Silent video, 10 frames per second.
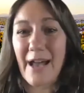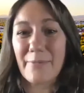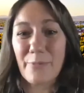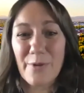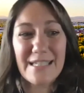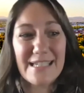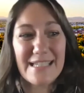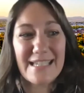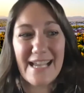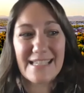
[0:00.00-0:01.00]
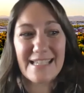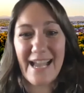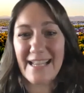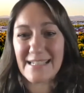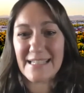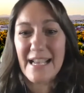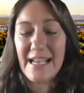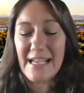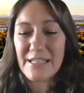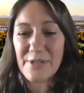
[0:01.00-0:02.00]
with DCI's guidance.
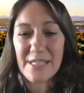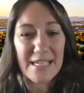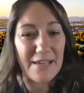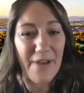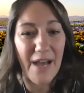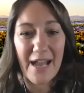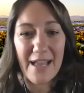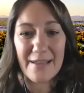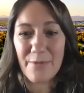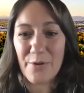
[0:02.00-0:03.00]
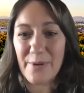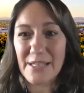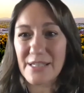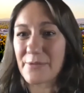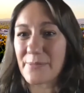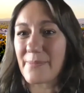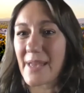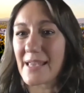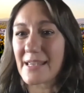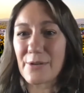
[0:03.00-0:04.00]
So Steve, I am going to
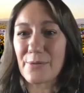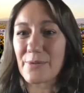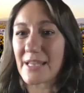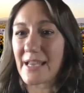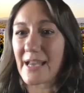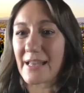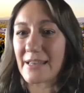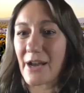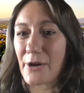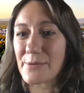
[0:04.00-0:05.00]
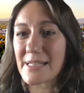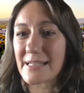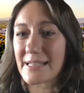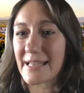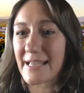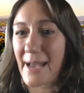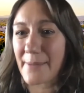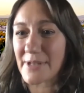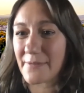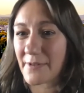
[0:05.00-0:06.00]
make you the host and the
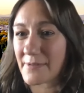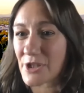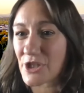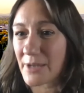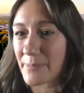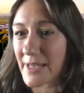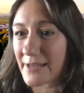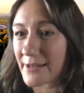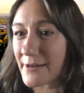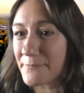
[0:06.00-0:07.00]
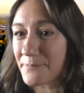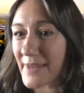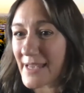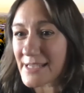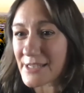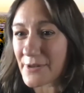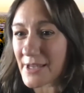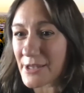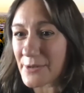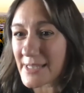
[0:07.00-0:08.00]
captain of the ship here so that
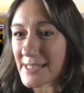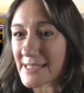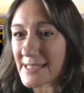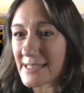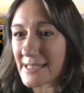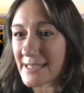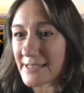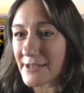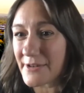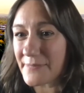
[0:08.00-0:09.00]
you can steer.